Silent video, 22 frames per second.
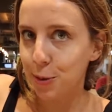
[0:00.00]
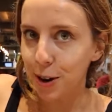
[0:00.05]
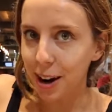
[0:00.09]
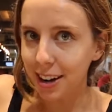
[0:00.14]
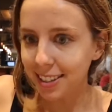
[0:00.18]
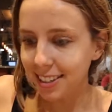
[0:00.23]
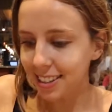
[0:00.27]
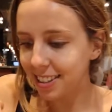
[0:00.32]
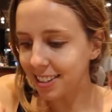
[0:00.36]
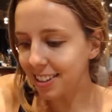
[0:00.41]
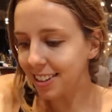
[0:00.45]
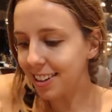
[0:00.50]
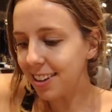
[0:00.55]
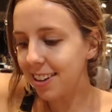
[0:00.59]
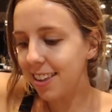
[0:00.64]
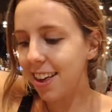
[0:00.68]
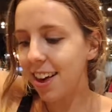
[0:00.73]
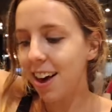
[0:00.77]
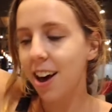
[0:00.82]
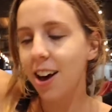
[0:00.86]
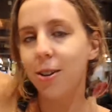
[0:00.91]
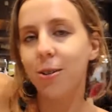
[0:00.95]
pretzel
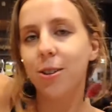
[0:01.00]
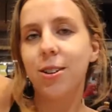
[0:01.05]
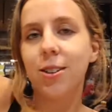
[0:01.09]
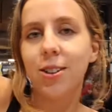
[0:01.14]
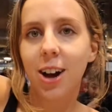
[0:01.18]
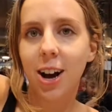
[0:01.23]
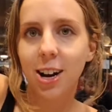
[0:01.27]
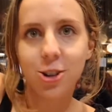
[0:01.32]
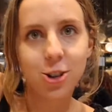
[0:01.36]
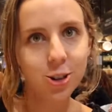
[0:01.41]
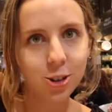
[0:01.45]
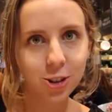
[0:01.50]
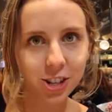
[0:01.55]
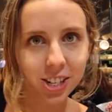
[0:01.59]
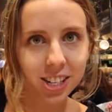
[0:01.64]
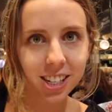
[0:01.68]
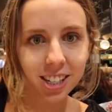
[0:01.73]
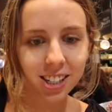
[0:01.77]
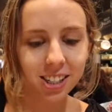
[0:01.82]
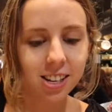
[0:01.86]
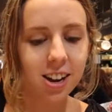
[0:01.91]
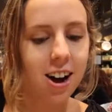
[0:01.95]
with nacho
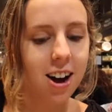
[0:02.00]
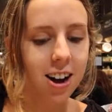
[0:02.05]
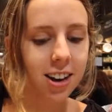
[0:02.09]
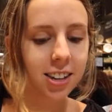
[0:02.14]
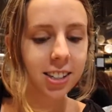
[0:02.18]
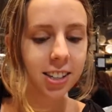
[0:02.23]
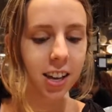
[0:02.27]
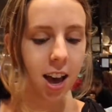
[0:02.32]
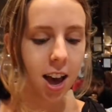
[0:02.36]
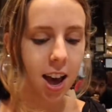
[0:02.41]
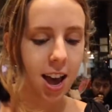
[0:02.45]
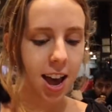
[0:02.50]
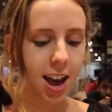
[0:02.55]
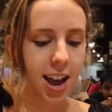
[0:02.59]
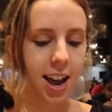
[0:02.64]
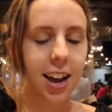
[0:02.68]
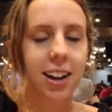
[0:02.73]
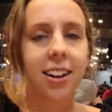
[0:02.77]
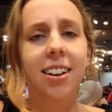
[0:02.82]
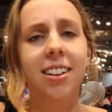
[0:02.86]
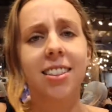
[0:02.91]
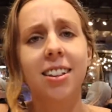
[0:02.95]
cheese sauce,
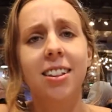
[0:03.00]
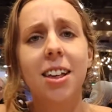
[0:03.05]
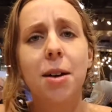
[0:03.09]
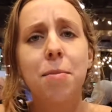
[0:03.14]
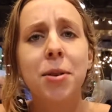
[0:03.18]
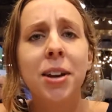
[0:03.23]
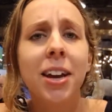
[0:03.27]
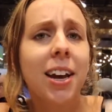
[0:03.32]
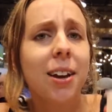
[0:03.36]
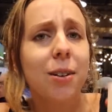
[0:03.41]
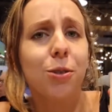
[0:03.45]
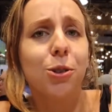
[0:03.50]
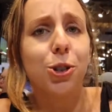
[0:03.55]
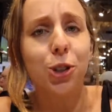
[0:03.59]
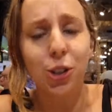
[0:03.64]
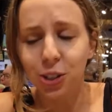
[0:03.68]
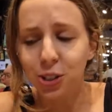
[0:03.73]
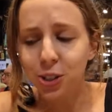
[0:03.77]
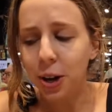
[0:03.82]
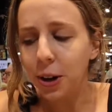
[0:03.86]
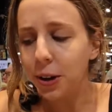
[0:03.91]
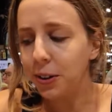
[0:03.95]
and the lemonade was
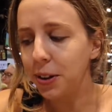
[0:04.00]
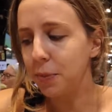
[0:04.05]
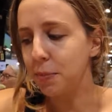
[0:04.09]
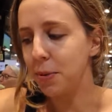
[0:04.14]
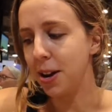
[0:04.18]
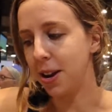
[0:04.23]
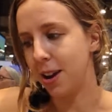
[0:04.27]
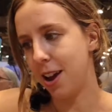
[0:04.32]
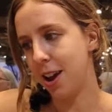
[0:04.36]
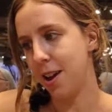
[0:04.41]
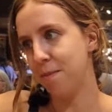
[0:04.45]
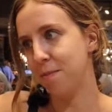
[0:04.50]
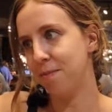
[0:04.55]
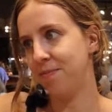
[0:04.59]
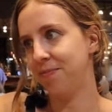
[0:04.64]
just calling my name.